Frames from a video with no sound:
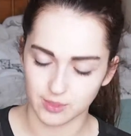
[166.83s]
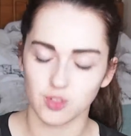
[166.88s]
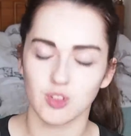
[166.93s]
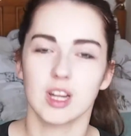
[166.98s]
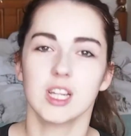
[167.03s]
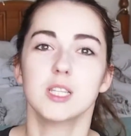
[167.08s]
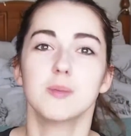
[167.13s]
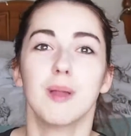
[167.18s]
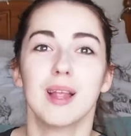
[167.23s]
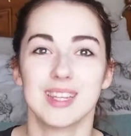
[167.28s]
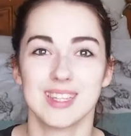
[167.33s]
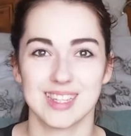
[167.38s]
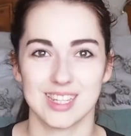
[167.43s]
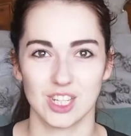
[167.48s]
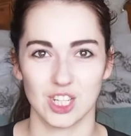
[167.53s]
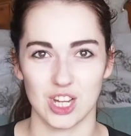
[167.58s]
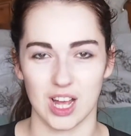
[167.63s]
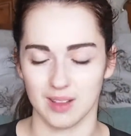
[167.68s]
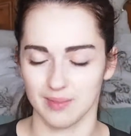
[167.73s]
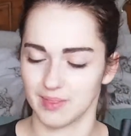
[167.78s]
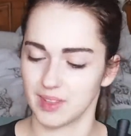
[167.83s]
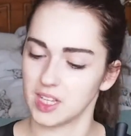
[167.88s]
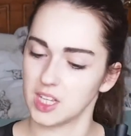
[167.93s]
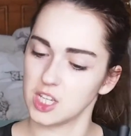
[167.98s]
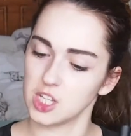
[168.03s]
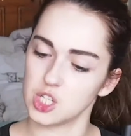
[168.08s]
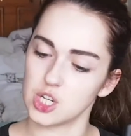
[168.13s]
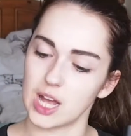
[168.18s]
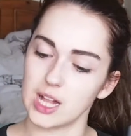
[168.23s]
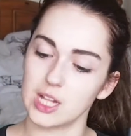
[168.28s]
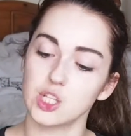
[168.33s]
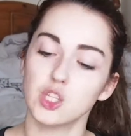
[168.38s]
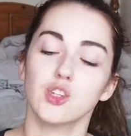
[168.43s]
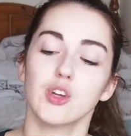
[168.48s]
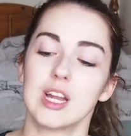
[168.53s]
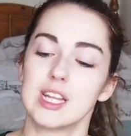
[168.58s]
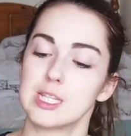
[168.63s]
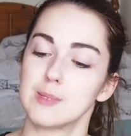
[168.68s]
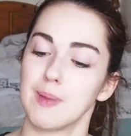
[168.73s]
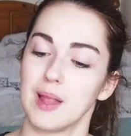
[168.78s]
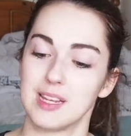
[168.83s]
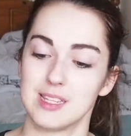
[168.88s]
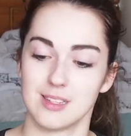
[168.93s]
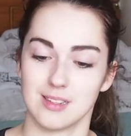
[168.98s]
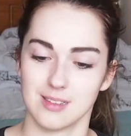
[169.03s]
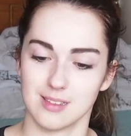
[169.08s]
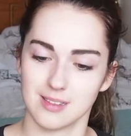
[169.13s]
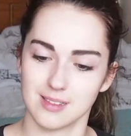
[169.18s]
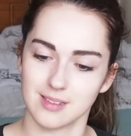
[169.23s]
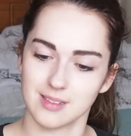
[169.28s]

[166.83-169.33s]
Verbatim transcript: Transplanting Gel, Gel Transplantant.